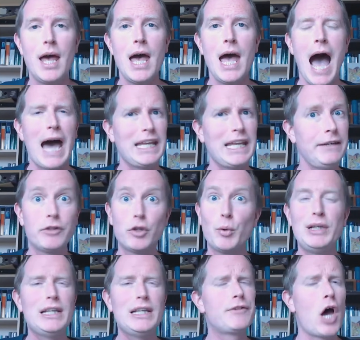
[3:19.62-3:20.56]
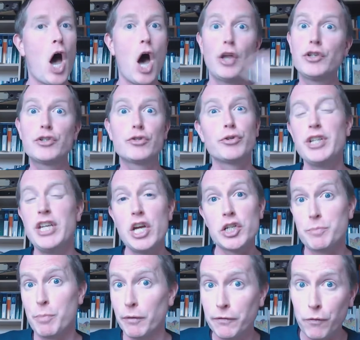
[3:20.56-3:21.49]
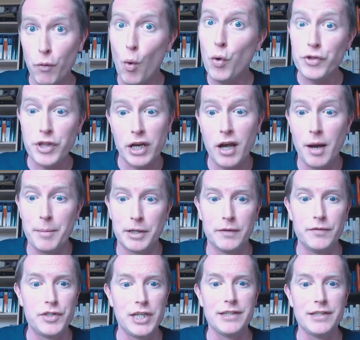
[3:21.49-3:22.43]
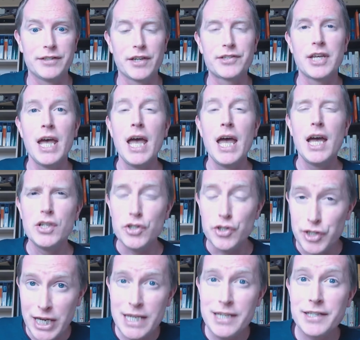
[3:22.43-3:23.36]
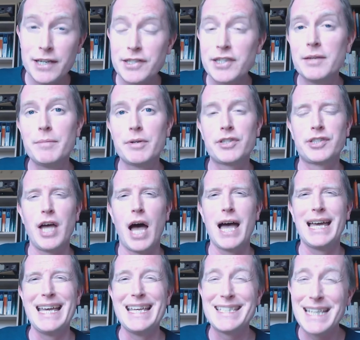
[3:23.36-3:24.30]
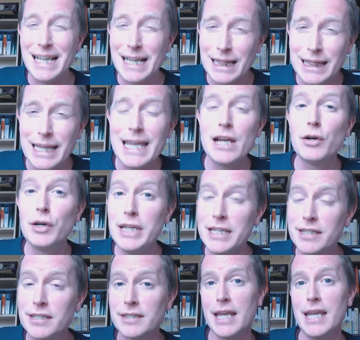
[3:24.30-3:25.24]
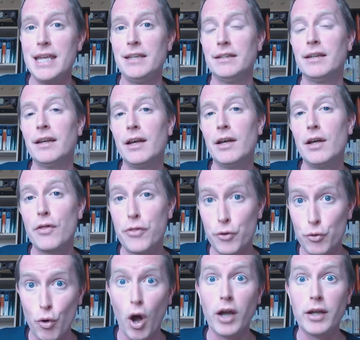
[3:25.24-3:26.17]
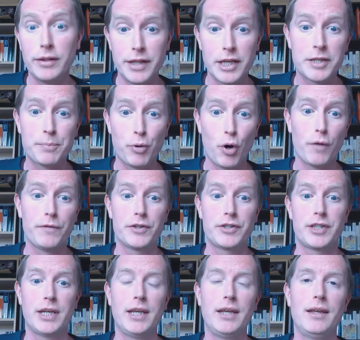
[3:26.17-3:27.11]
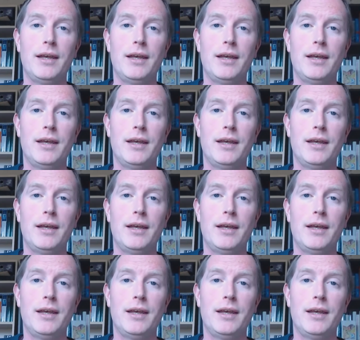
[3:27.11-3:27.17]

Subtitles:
And even though he lived hundreds of years before the coming of Jesus, Jesus the Messiah is clearly seen throughout this prophecy.